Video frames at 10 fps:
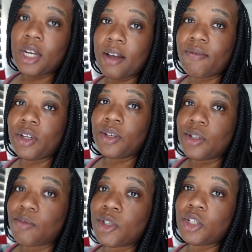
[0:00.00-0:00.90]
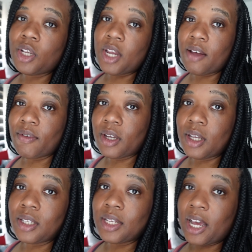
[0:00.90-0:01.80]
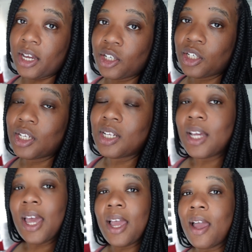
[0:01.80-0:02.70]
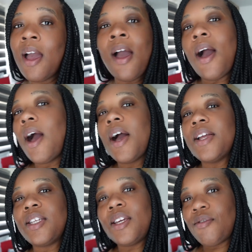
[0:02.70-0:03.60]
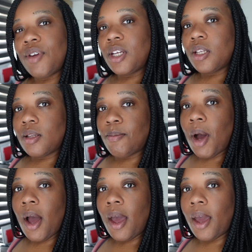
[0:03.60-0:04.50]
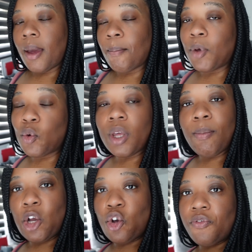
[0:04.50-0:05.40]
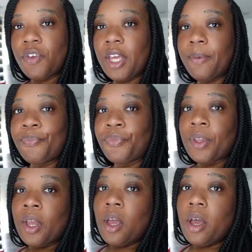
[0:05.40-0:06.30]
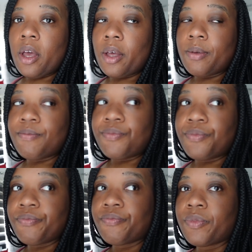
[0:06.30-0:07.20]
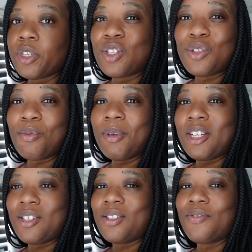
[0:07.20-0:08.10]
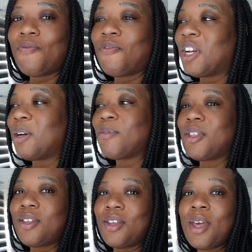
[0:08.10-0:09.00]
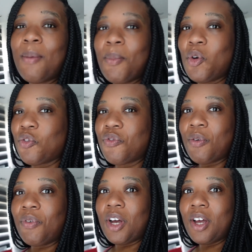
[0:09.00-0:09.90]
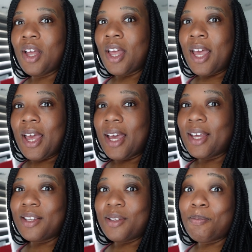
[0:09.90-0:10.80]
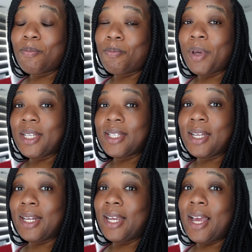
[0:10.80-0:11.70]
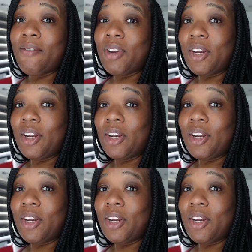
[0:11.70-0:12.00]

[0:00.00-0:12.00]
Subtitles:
gonna have loads, I'm just gonna have a dash. Today I decreased my milk in my coffee. Because normally I just fill up the milk frother and basically have a